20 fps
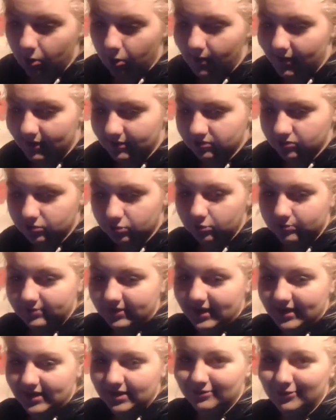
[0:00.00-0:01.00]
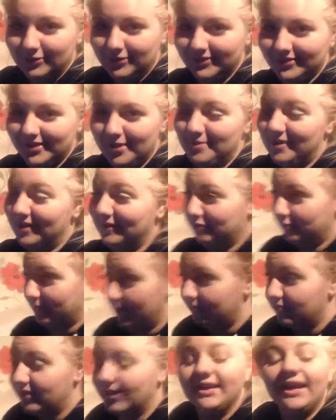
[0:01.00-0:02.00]
what else to update you on, apart from
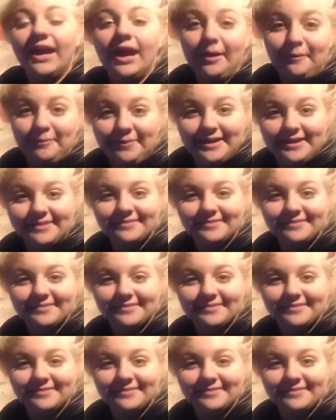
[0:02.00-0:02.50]
I'm really happy.